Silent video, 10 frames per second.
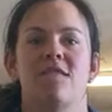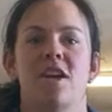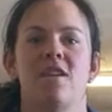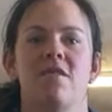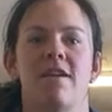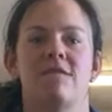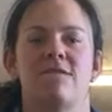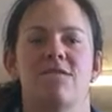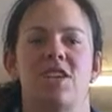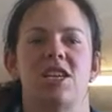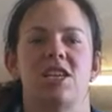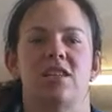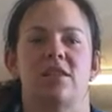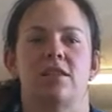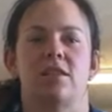favourite finger
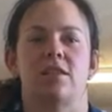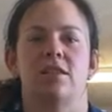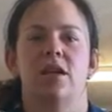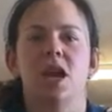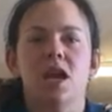songs.